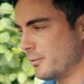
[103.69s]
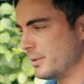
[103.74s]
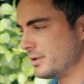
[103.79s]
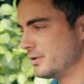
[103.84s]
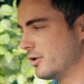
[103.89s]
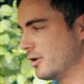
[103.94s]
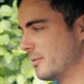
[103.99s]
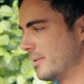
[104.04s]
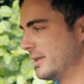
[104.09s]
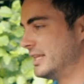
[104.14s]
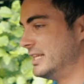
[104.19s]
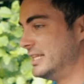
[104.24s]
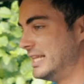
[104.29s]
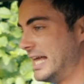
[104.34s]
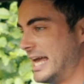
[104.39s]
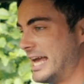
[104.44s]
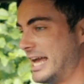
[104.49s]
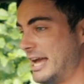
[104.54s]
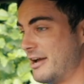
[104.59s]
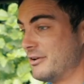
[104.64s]
we talk about the
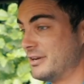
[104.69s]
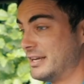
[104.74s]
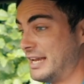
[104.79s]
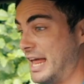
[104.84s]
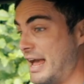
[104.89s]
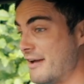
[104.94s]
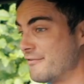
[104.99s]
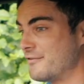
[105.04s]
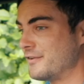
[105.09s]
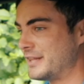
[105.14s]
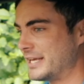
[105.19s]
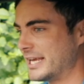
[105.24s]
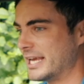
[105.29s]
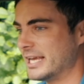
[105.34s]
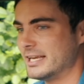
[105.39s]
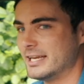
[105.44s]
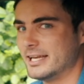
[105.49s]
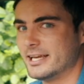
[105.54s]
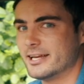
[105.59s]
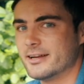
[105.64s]
layout and everything
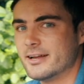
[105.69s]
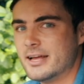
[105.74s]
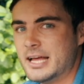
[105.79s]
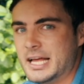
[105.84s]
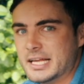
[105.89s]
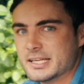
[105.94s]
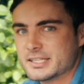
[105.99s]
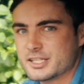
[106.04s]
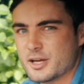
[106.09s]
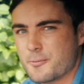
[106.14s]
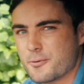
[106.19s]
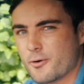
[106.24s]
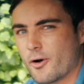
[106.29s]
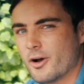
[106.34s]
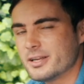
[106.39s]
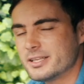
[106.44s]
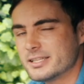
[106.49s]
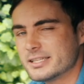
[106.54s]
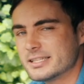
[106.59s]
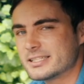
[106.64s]
in here. So
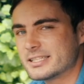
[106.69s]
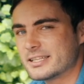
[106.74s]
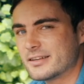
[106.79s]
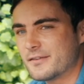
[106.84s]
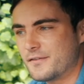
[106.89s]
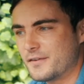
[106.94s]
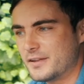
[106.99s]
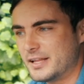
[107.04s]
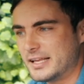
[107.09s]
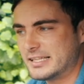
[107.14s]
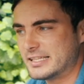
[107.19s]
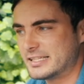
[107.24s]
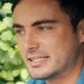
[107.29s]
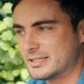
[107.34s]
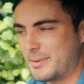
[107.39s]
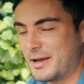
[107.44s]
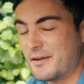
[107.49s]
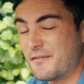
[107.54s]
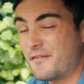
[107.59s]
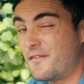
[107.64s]
prices for this is
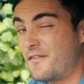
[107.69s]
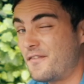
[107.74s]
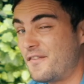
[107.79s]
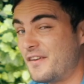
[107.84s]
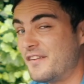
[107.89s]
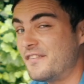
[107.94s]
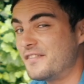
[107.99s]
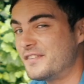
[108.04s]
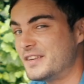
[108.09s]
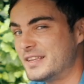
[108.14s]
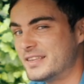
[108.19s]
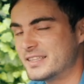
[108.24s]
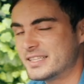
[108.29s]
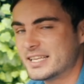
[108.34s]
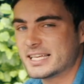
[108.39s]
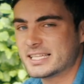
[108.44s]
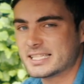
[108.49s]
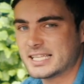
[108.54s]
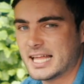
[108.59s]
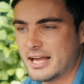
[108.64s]
about
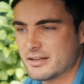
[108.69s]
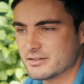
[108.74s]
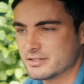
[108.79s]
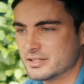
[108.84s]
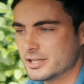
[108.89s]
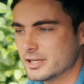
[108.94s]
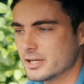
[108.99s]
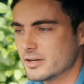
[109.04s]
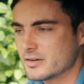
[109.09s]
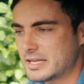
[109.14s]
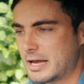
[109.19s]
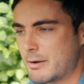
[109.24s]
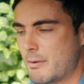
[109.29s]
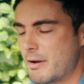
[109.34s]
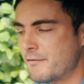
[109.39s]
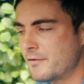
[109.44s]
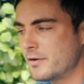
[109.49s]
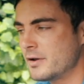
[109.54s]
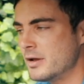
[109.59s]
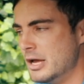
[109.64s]
56,000 euros.
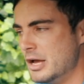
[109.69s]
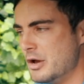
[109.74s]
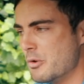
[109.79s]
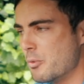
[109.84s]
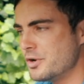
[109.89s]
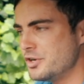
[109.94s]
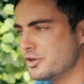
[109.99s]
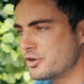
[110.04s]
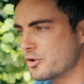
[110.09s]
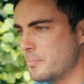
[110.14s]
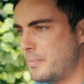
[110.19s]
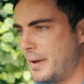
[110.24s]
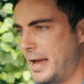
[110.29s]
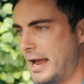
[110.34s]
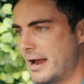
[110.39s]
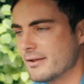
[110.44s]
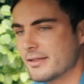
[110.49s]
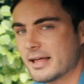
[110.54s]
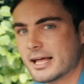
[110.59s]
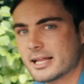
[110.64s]
However, when you
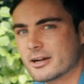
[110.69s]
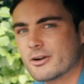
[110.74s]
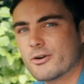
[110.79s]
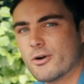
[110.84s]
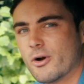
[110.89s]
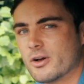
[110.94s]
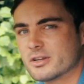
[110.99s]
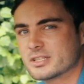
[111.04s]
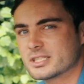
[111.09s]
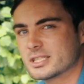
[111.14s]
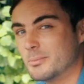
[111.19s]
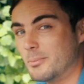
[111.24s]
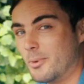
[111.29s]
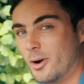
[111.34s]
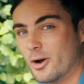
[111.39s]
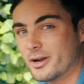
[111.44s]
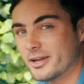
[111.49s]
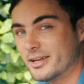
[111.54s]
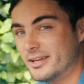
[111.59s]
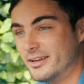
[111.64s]
compare that across the
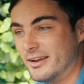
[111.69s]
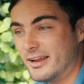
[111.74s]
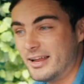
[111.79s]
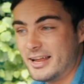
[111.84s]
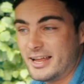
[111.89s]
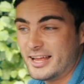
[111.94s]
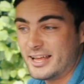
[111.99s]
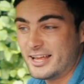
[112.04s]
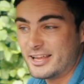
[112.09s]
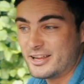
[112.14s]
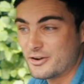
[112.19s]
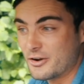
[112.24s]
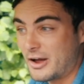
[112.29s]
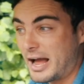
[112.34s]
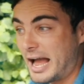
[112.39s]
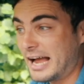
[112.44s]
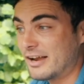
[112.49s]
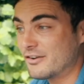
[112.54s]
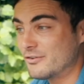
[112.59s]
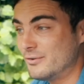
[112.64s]
market, you're
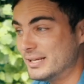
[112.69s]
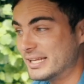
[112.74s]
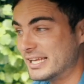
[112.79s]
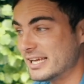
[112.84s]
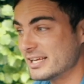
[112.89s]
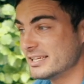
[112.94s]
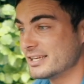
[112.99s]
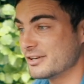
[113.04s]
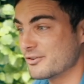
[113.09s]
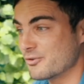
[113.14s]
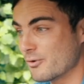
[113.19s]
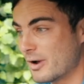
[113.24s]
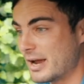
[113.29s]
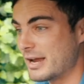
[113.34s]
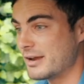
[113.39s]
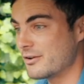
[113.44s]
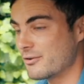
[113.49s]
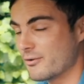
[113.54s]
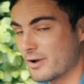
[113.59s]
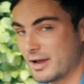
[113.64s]
actually getting
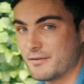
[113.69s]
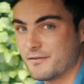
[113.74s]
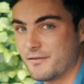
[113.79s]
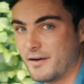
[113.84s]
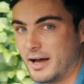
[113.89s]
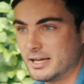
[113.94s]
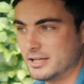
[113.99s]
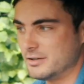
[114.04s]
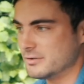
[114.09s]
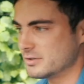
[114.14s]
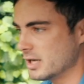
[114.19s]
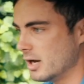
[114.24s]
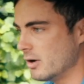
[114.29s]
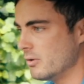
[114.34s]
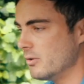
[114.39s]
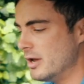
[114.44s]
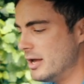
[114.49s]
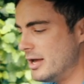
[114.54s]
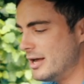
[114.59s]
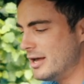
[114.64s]
great value.
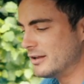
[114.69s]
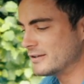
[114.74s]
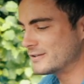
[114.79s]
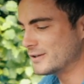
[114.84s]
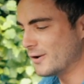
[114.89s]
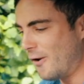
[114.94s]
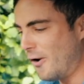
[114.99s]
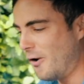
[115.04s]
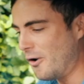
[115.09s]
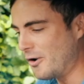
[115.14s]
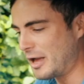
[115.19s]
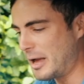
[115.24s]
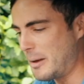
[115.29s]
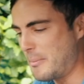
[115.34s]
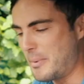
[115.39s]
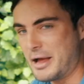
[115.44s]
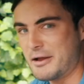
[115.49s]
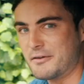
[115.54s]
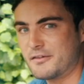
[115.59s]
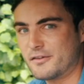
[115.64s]
So talk
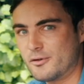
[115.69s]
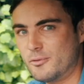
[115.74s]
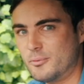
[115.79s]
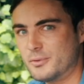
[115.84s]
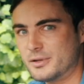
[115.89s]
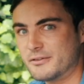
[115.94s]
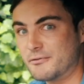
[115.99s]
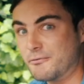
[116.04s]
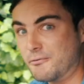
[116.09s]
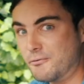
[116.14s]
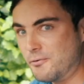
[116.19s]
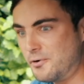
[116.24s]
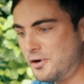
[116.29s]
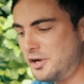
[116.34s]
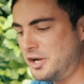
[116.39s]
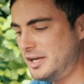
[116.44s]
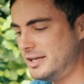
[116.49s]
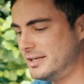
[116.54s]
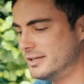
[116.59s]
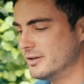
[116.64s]
about some of the
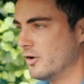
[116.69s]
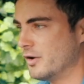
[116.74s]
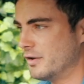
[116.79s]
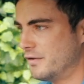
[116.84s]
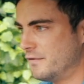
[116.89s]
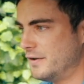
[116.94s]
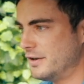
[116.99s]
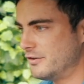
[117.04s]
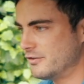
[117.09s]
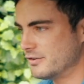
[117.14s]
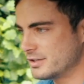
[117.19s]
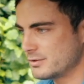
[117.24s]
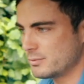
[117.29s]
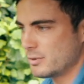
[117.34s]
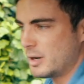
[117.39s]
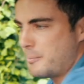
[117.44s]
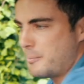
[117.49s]
really nice features. When I